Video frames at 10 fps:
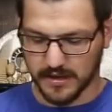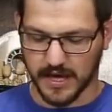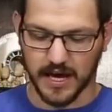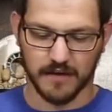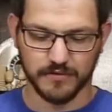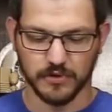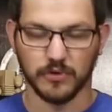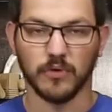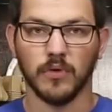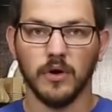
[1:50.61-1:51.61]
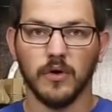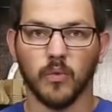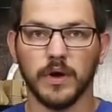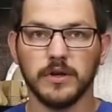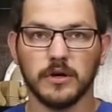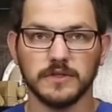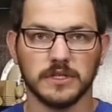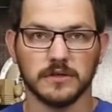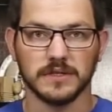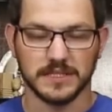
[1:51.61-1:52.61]
They have the little windows
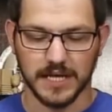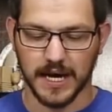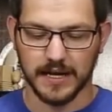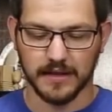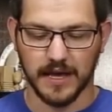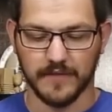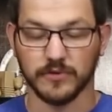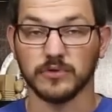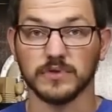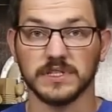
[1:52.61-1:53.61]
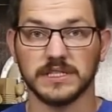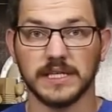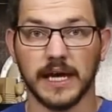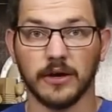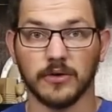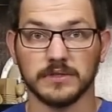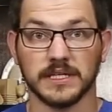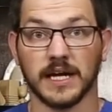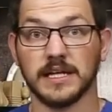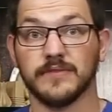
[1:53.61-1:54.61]
here on the side, and they have a little scale
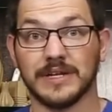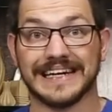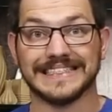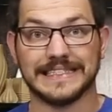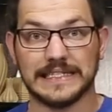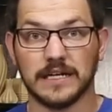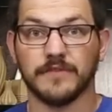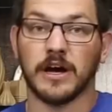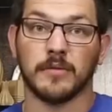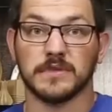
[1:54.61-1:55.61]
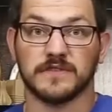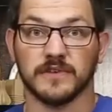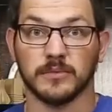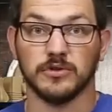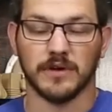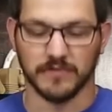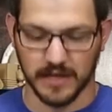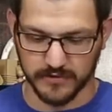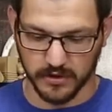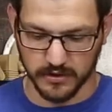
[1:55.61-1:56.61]
to kind of give you an idea of how much filament you have
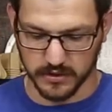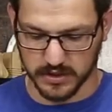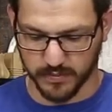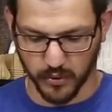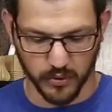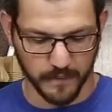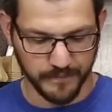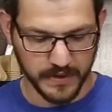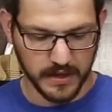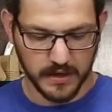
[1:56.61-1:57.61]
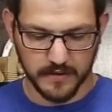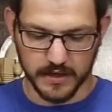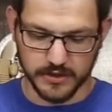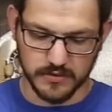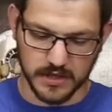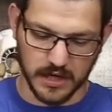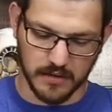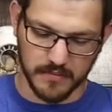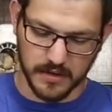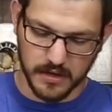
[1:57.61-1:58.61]
left on the spool. They do
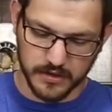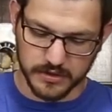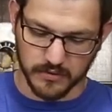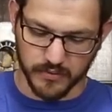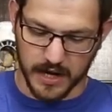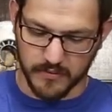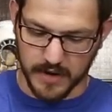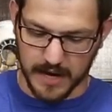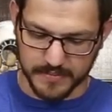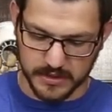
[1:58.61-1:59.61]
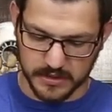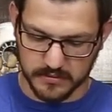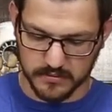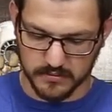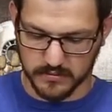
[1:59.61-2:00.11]
come saran wrapped